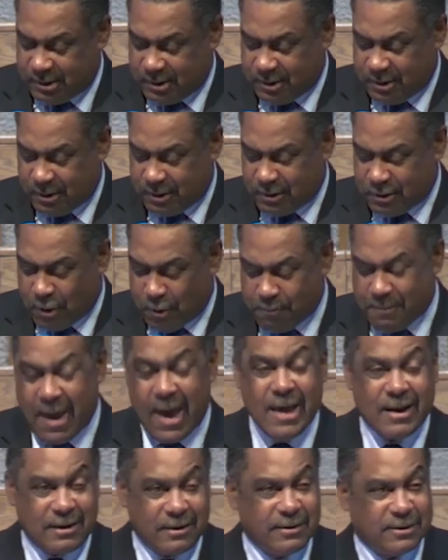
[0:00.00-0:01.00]
no
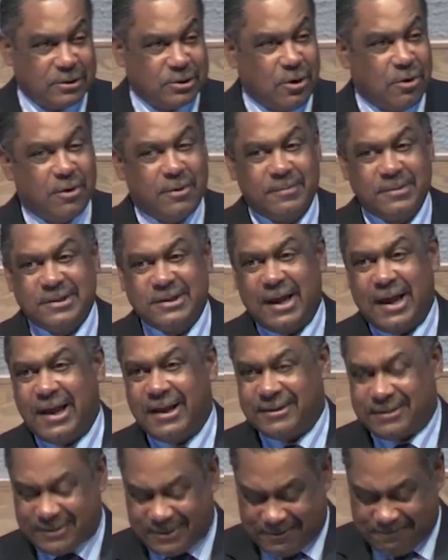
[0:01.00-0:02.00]
matter the
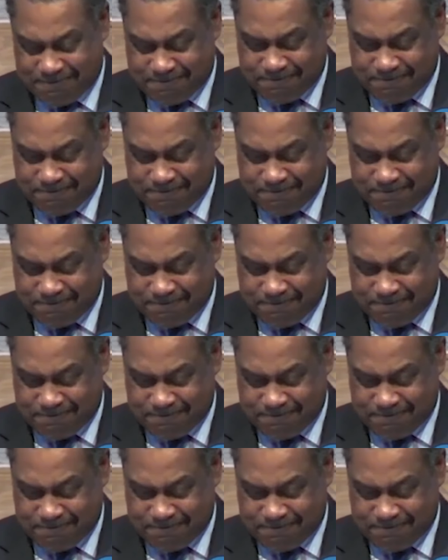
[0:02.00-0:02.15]
circumstance.